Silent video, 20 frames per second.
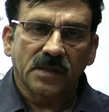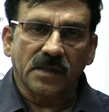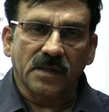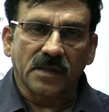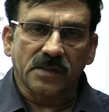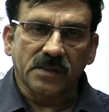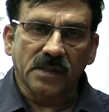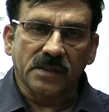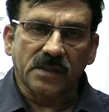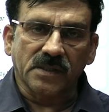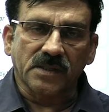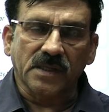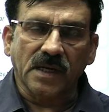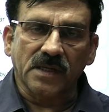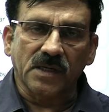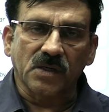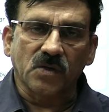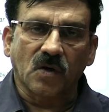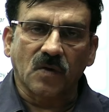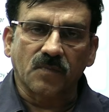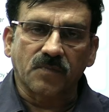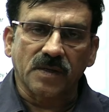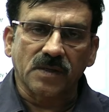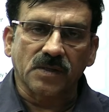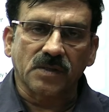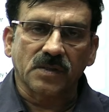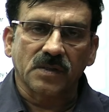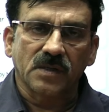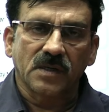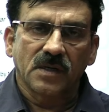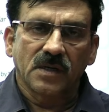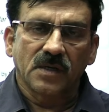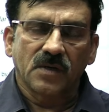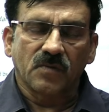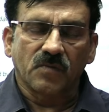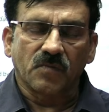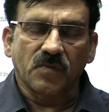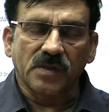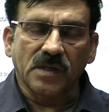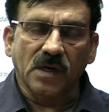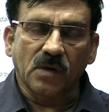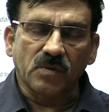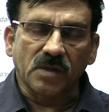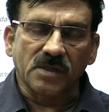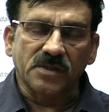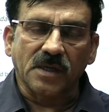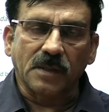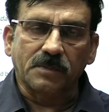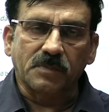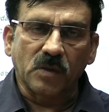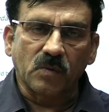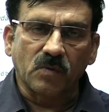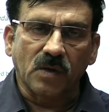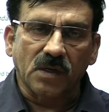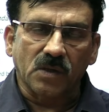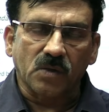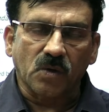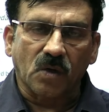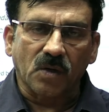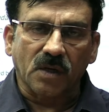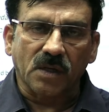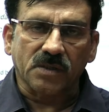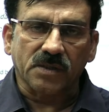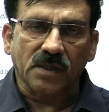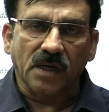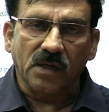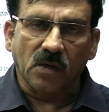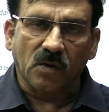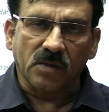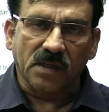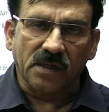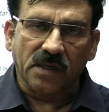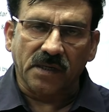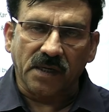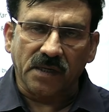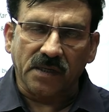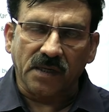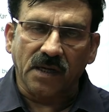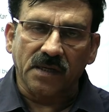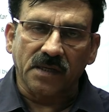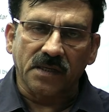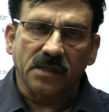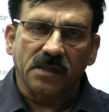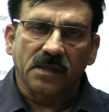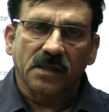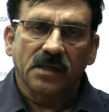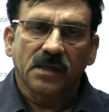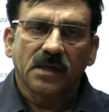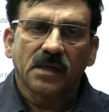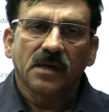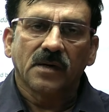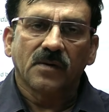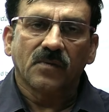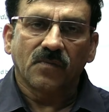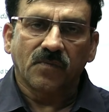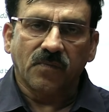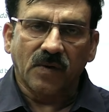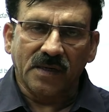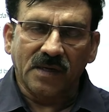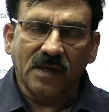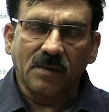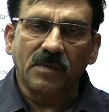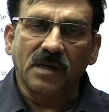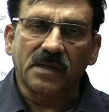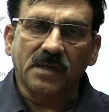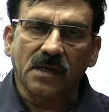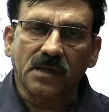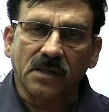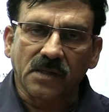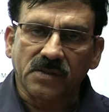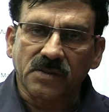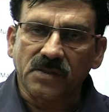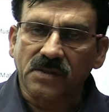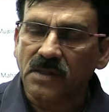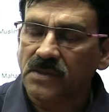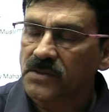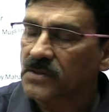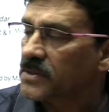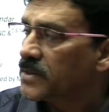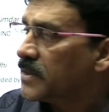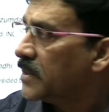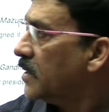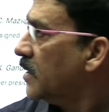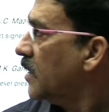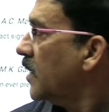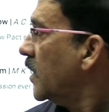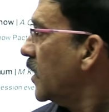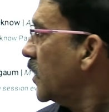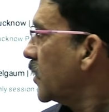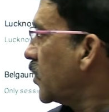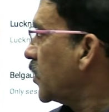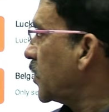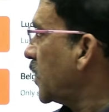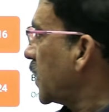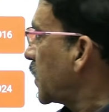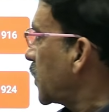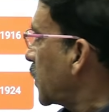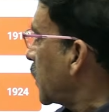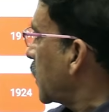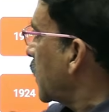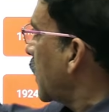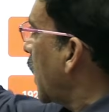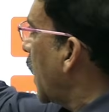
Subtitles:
is a deciding office. Without his approval, Congress cannot undertake any fundamental decisions. So just